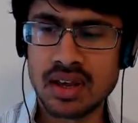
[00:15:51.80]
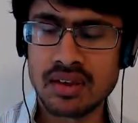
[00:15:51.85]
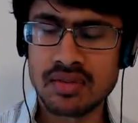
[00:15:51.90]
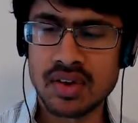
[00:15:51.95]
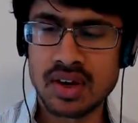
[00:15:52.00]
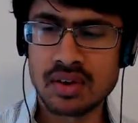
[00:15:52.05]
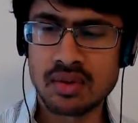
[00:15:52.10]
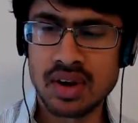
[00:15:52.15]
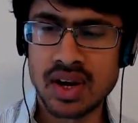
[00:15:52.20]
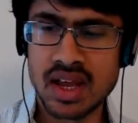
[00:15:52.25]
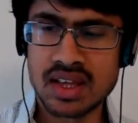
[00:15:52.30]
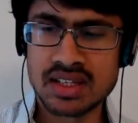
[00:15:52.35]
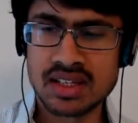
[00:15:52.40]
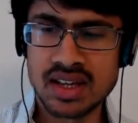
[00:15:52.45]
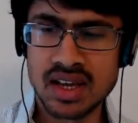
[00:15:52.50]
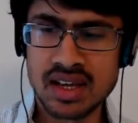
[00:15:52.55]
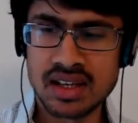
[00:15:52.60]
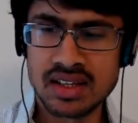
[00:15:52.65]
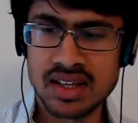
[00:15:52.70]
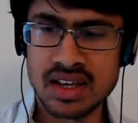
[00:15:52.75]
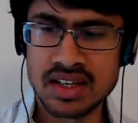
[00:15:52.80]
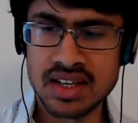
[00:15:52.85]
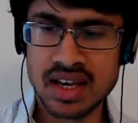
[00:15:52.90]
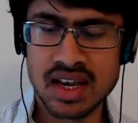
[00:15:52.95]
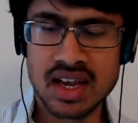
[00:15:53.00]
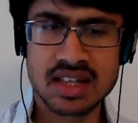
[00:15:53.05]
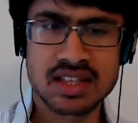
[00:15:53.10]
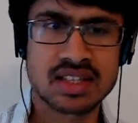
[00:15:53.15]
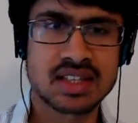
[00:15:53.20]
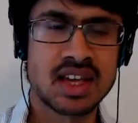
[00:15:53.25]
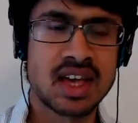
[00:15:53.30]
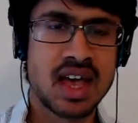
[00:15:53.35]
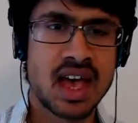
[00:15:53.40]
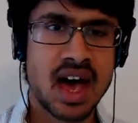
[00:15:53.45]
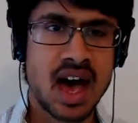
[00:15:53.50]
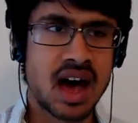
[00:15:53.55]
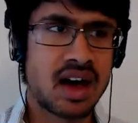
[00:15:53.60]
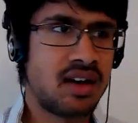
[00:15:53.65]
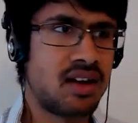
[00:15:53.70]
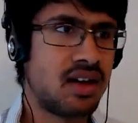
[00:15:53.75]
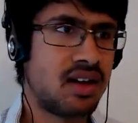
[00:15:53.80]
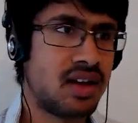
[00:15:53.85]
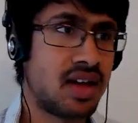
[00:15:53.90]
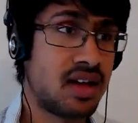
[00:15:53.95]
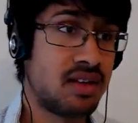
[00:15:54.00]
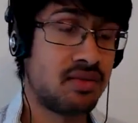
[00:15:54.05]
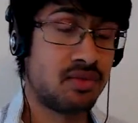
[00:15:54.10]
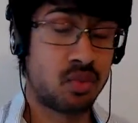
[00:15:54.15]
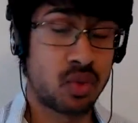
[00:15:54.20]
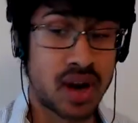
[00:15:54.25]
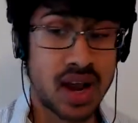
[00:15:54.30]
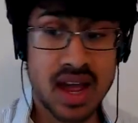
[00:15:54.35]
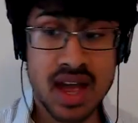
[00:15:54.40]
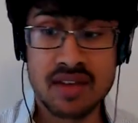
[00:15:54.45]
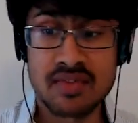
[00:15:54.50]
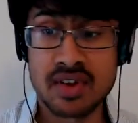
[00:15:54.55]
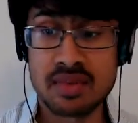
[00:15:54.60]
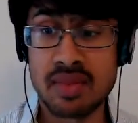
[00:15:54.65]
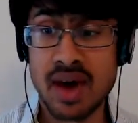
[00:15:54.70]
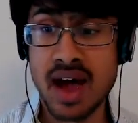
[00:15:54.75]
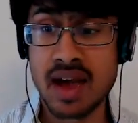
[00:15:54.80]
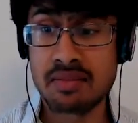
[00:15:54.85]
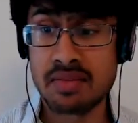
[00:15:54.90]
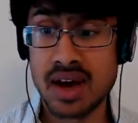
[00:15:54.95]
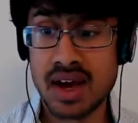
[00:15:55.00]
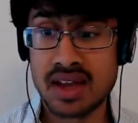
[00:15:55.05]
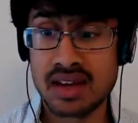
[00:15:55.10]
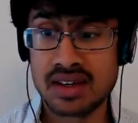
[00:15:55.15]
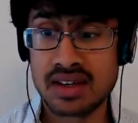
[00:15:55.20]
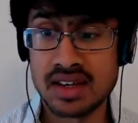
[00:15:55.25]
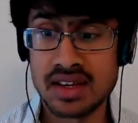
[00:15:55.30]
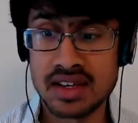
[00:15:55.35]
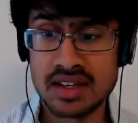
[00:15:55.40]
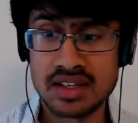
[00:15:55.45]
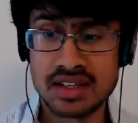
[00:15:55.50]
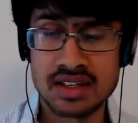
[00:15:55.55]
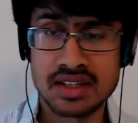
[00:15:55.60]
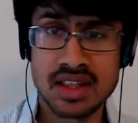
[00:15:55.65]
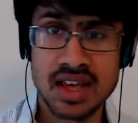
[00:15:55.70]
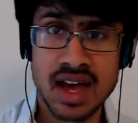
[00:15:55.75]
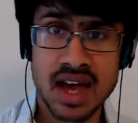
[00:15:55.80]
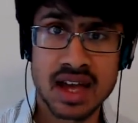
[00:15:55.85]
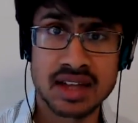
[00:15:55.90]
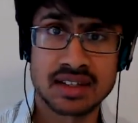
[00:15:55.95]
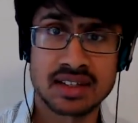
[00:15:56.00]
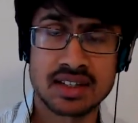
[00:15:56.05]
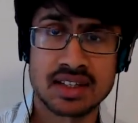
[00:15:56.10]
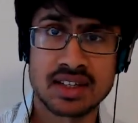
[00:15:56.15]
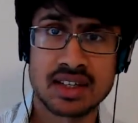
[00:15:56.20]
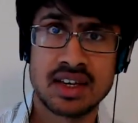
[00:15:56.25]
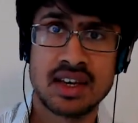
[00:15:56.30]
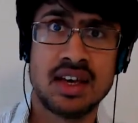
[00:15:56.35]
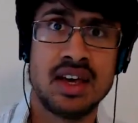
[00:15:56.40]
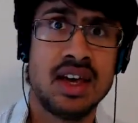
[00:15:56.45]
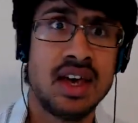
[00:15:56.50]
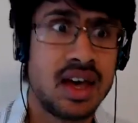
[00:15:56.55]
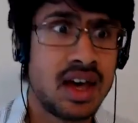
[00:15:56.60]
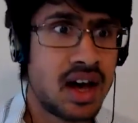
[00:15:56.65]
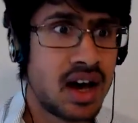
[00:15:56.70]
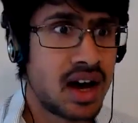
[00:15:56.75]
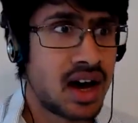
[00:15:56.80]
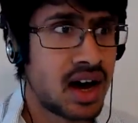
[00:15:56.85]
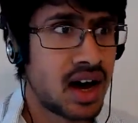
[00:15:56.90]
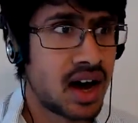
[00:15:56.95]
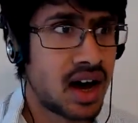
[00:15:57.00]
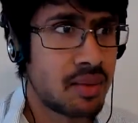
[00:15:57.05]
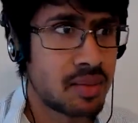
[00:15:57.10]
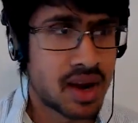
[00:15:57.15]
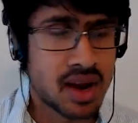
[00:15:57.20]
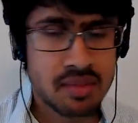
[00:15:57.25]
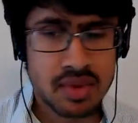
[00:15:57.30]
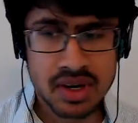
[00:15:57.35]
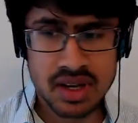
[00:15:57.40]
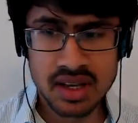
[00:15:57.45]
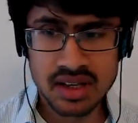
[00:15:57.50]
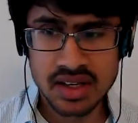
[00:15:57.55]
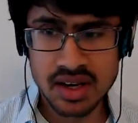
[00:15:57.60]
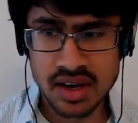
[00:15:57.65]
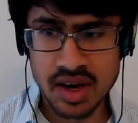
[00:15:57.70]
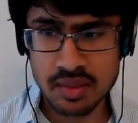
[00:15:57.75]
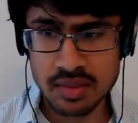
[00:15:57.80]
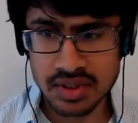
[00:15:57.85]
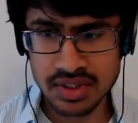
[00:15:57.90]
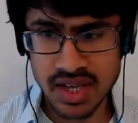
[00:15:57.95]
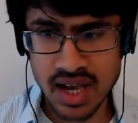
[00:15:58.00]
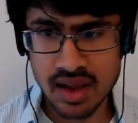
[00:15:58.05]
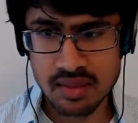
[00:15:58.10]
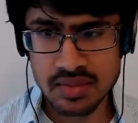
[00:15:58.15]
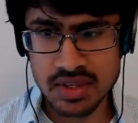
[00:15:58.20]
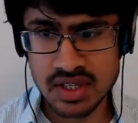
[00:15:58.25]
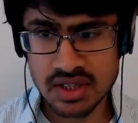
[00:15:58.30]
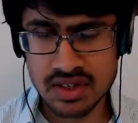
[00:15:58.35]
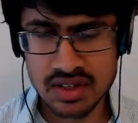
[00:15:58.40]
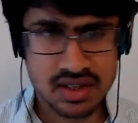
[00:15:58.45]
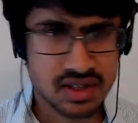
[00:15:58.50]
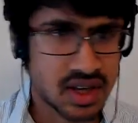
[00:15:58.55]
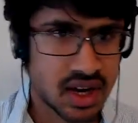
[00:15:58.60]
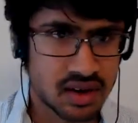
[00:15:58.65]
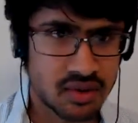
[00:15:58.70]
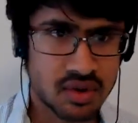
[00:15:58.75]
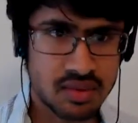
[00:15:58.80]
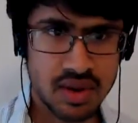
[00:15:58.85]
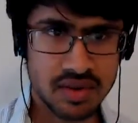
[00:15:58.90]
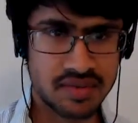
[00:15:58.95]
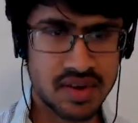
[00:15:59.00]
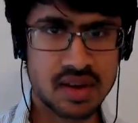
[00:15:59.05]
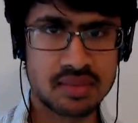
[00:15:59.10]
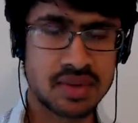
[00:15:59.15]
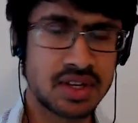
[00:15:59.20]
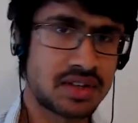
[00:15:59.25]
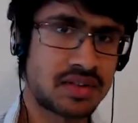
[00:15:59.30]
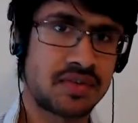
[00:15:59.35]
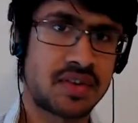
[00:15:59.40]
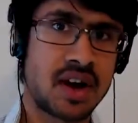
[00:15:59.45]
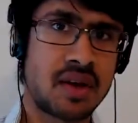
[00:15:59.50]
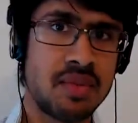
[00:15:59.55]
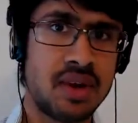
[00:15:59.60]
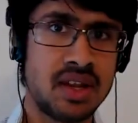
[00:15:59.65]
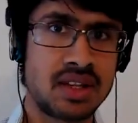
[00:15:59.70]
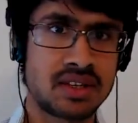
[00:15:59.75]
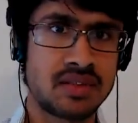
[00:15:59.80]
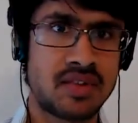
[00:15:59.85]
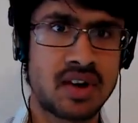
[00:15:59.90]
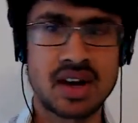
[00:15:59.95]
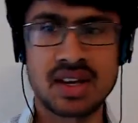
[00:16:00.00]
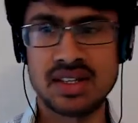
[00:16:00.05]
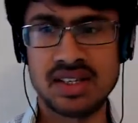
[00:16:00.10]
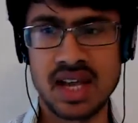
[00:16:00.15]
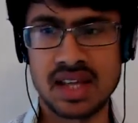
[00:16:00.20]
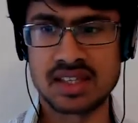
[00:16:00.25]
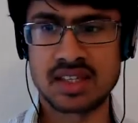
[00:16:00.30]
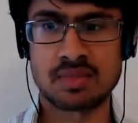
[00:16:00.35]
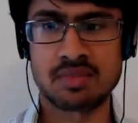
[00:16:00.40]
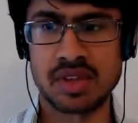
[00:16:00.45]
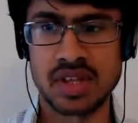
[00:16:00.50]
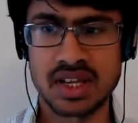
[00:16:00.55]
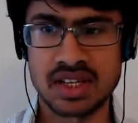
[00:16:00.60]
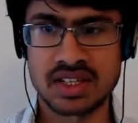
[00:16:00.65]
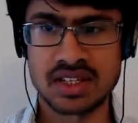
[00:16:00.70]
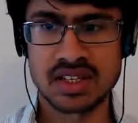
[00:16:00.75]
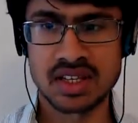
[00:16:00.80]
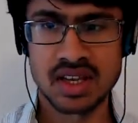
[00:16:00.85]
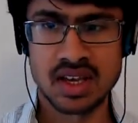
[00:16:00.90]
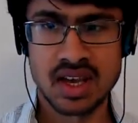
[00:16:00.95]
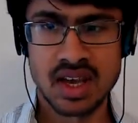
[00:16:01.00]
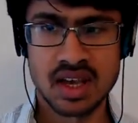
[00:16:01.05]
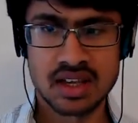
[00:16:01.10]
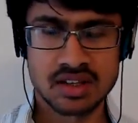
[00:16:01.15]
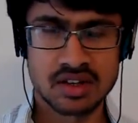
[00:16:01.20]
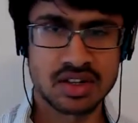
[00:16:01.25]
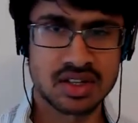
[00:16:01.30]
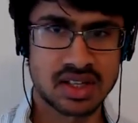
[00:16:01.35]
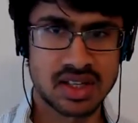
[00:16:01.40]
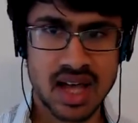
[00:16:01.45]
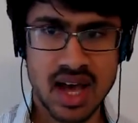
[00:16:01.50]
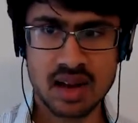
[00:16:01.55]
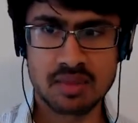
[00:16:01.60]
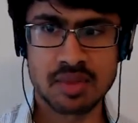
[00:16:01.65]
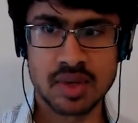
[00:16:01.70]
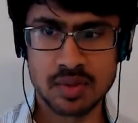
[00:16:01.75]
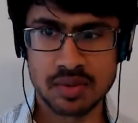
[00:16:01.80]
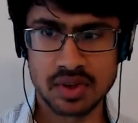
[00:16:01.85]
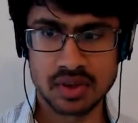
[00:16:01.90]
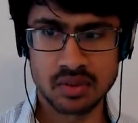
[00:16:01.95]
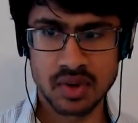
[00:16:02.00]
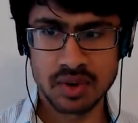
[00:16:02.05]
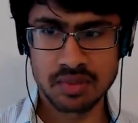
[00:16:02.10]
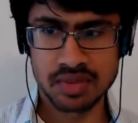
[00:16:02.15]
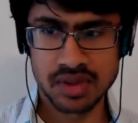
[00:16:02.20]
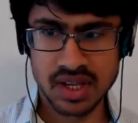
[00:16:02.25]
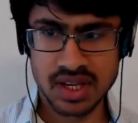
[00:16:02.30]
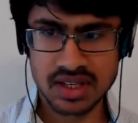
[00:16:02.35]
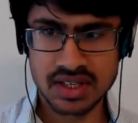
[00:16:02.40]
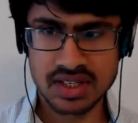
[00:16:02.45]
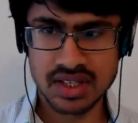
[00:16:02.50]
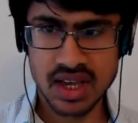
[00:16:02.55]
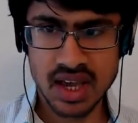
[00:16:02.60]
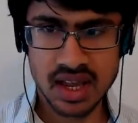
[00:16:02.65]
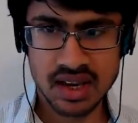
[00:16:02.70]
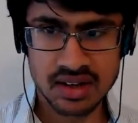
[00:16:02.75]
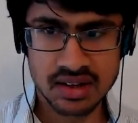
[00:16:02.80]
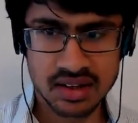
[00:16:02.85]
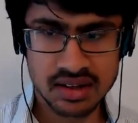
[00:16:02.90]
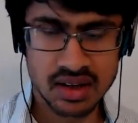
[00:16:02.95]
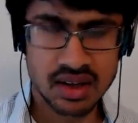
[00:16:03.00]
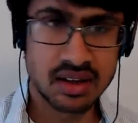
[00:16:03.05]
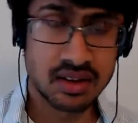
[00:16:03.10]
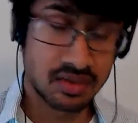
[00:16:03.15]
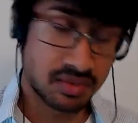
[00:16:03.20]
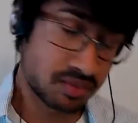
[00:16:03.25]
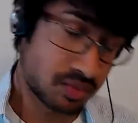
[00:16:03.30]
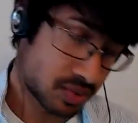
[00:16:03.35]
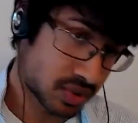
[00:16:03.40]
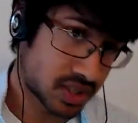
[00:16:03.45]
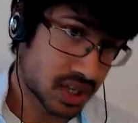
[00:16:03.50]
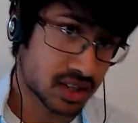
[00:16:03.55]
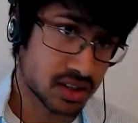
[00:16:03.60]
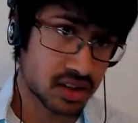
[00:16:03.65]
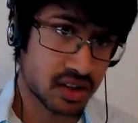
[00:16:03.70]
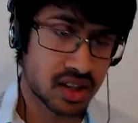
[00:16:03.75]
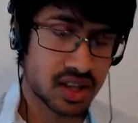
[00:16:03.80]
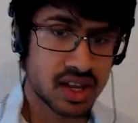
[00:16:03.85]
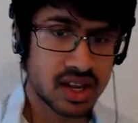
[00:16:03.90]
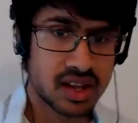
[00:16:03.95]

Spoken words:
anyone has any ideas, I guess what I have in my mind is that, I mean, I've been to India a couple of times. It's kind of where my family's from, and it's a very dense place. So there's a lot of people in one place, and particularly